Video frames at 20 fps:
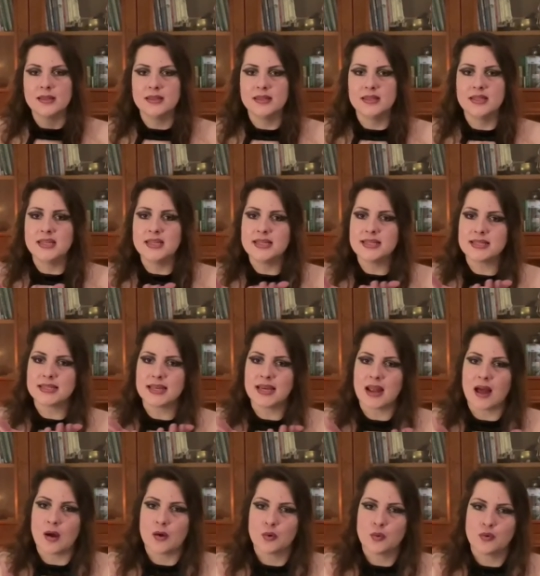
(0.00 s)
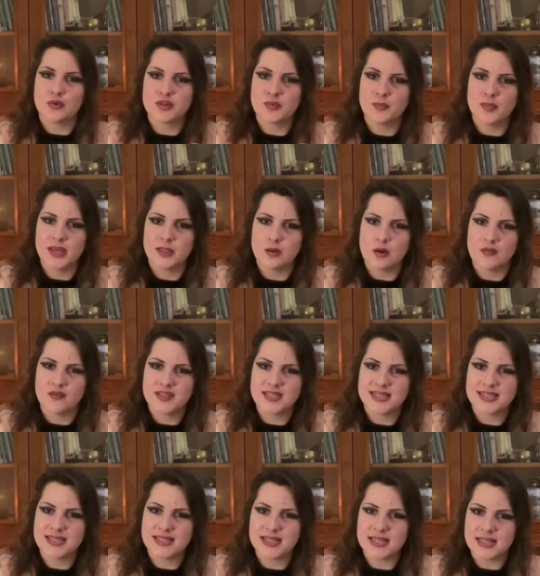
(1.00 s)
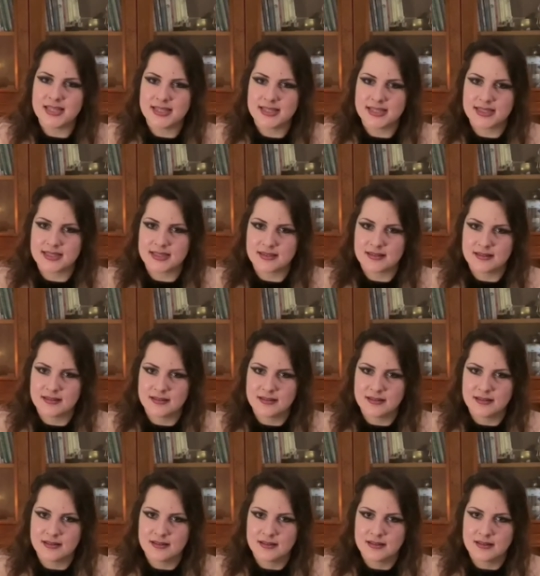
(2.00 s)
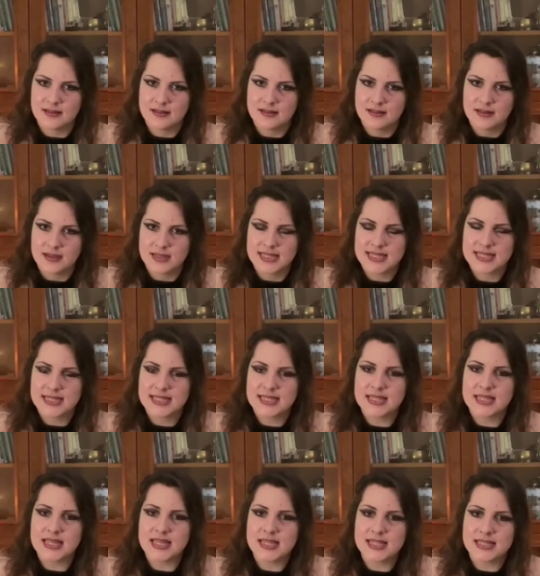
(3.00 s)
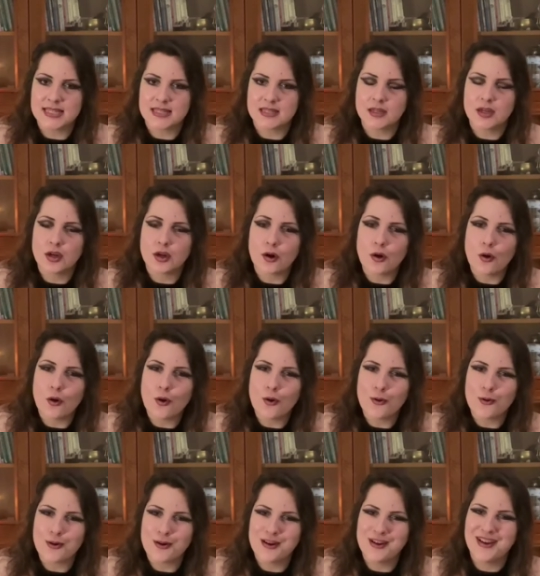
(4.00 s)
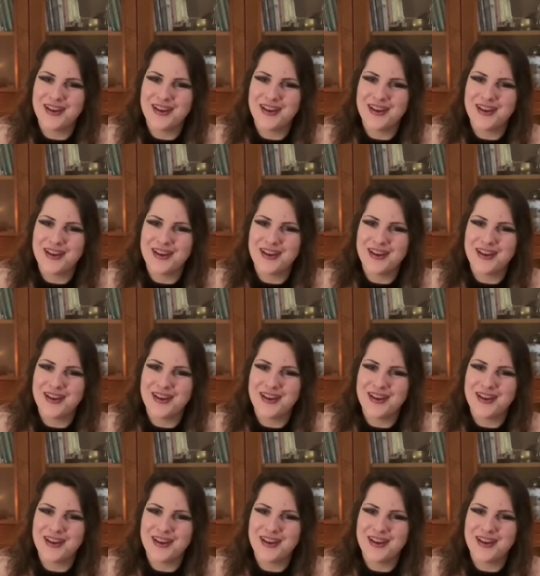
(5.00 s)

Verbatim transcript: this crown was made of seeds. Seeds grow!